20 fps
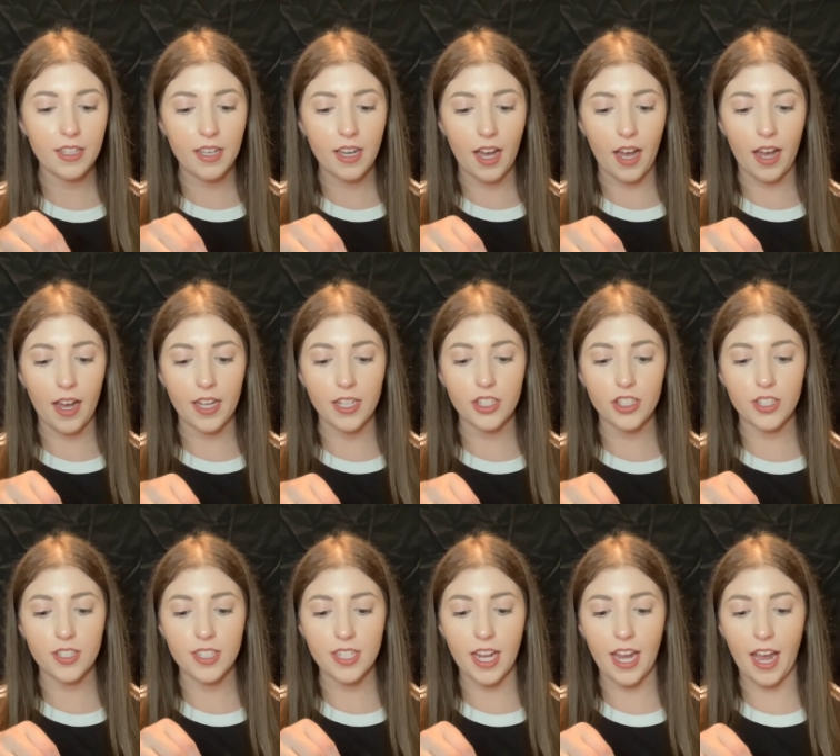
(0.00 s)
I
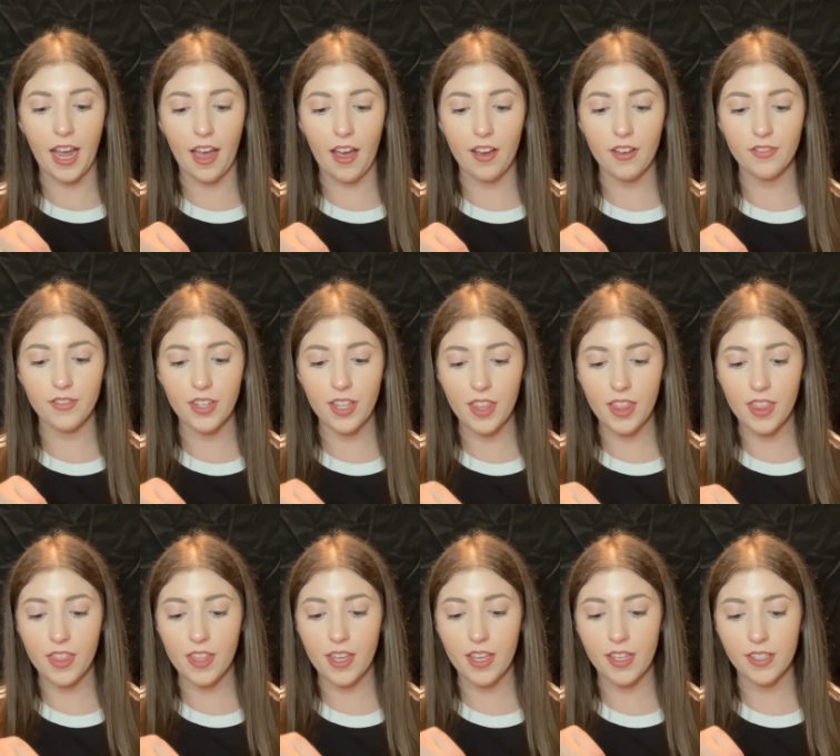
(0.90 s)
just have
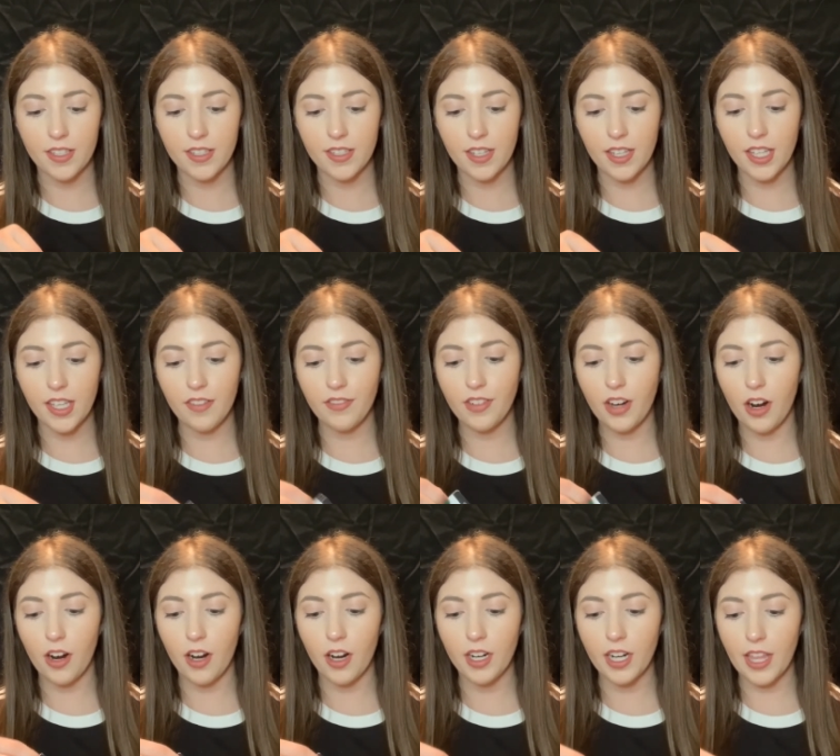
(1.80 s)
this gift
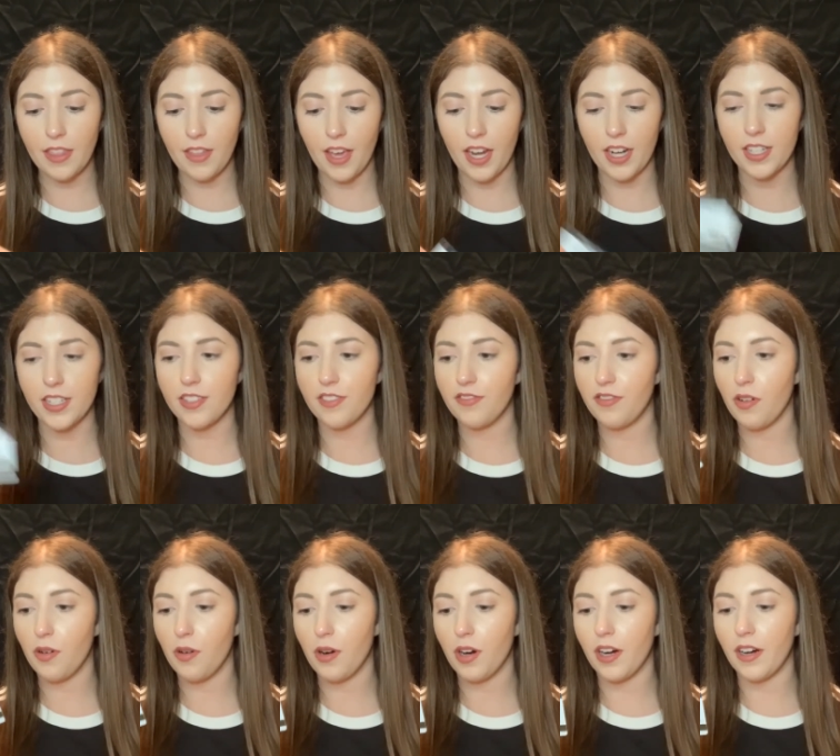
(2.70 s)
card that is
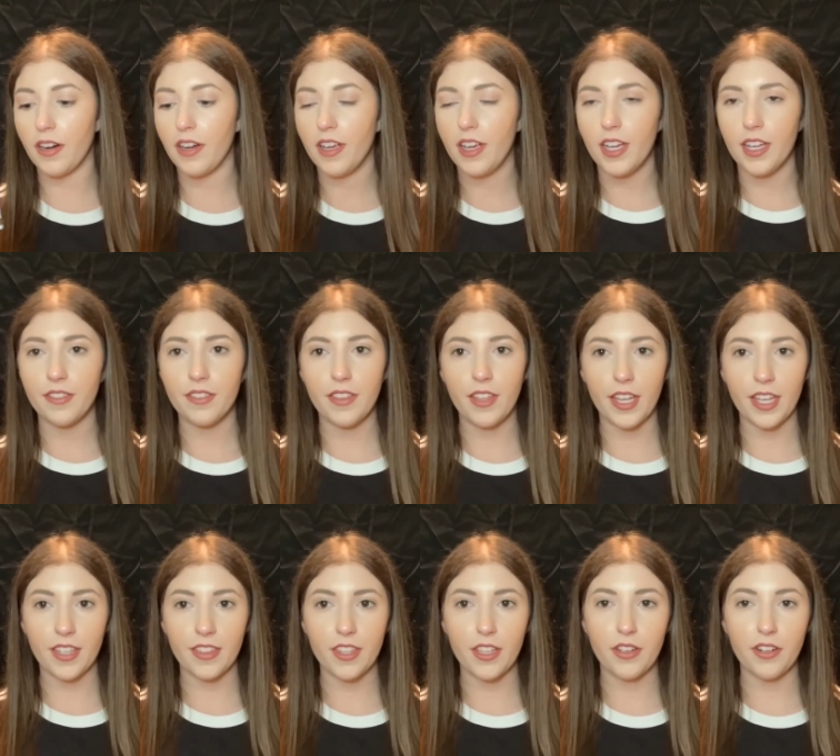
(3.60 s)
for
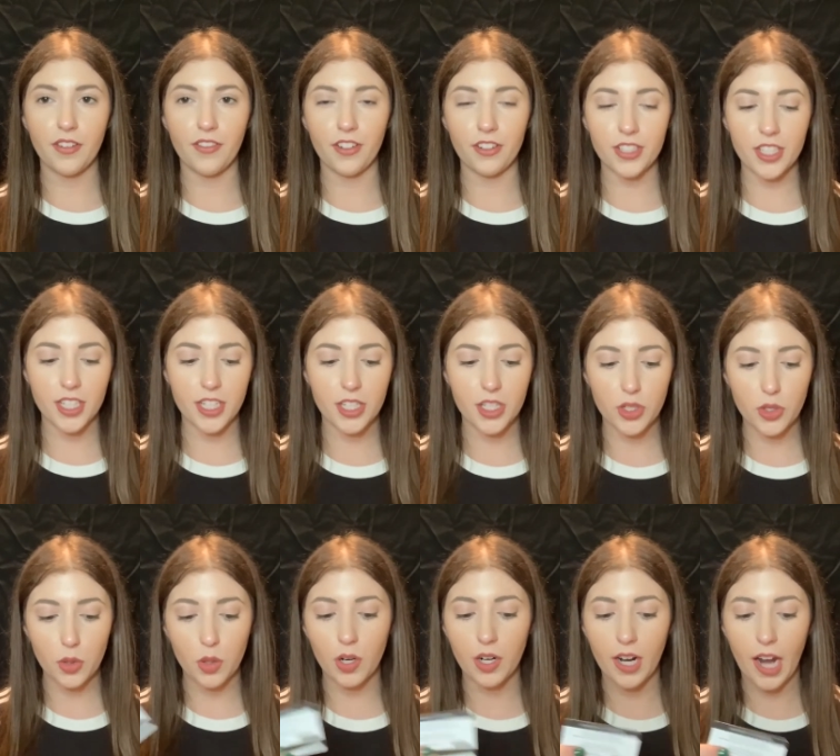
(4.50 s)
like the university
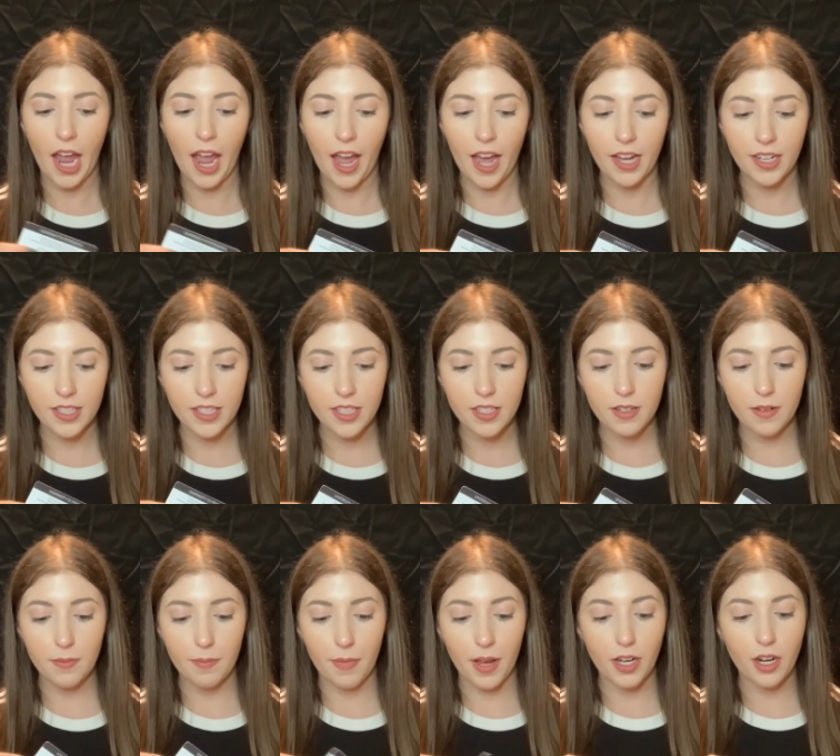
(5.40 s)
store at
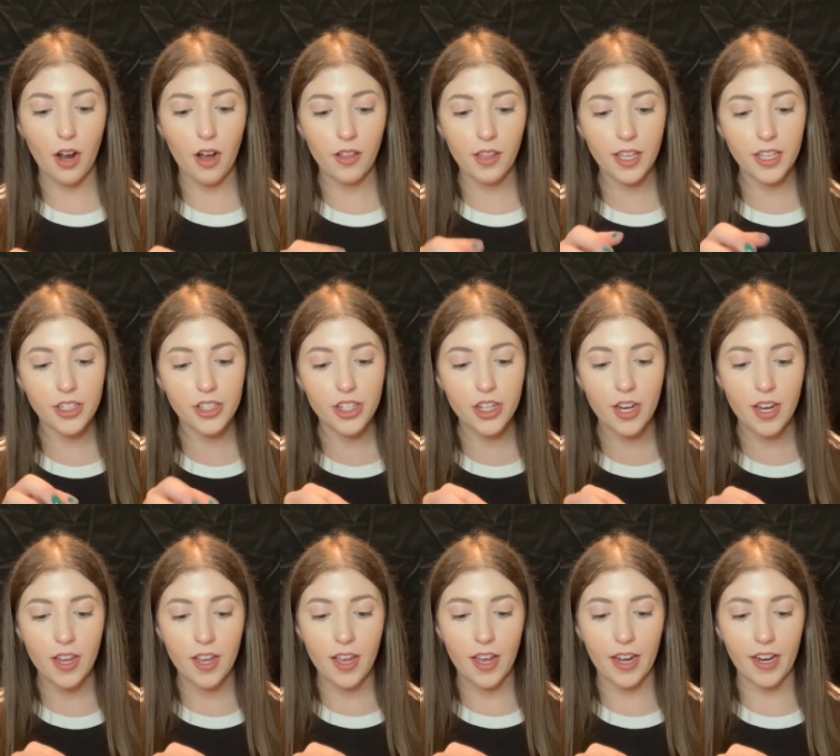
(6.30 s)
my college.
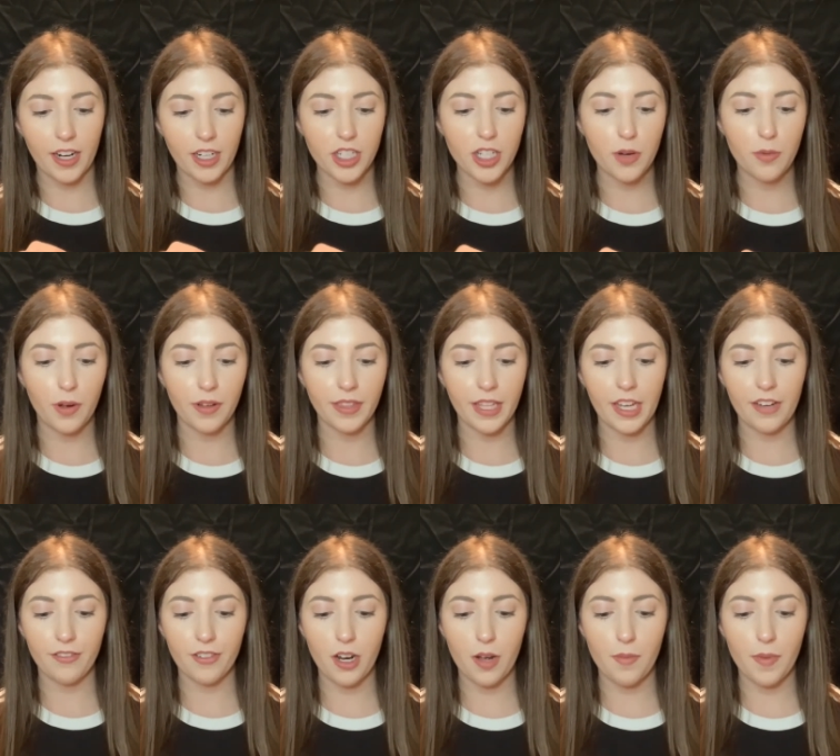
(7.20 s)
I actually won
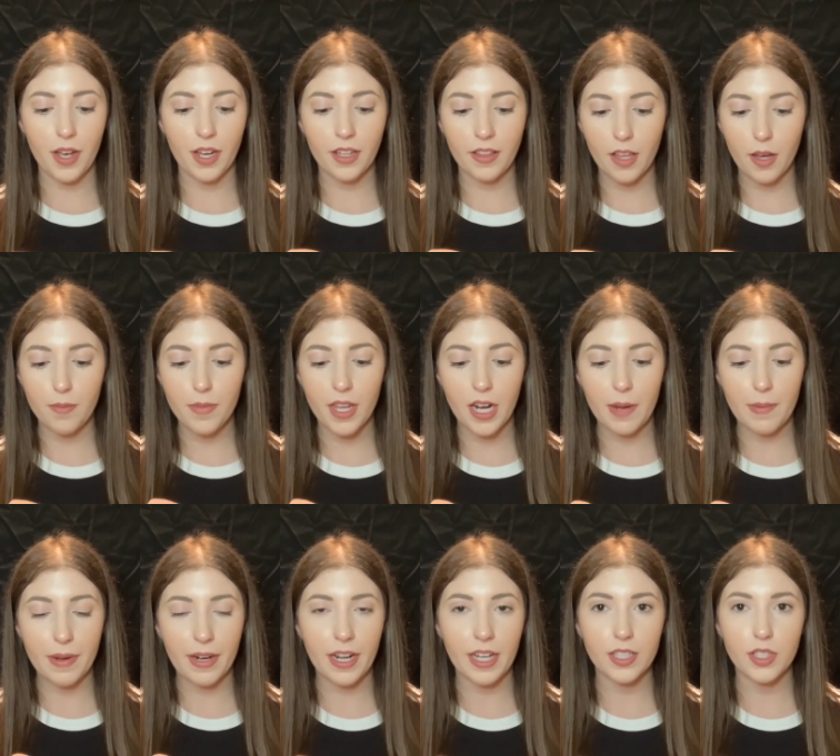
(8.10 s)
that from a club that I'm
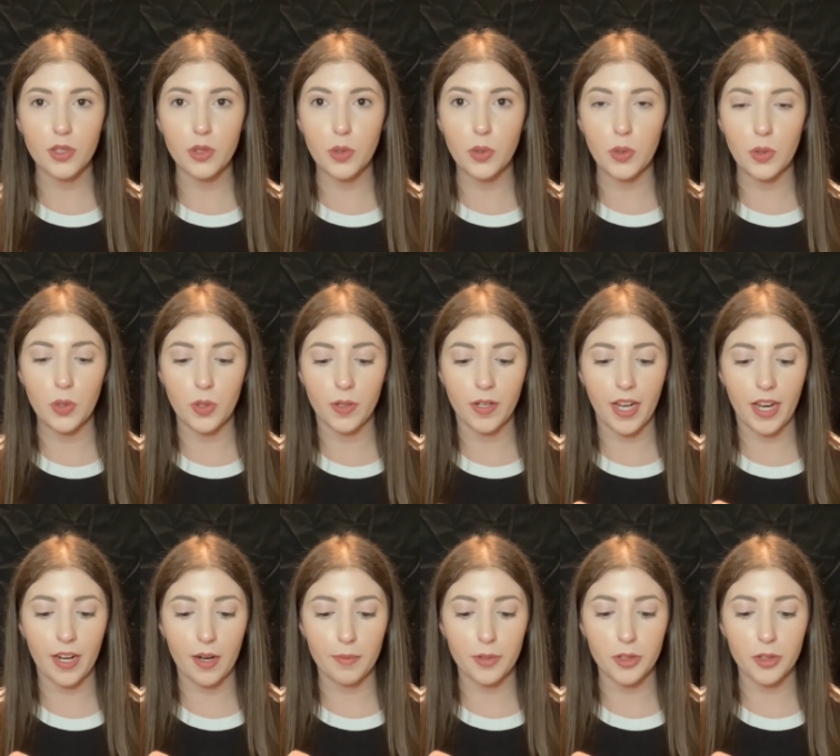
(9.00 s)
in at school, and I'm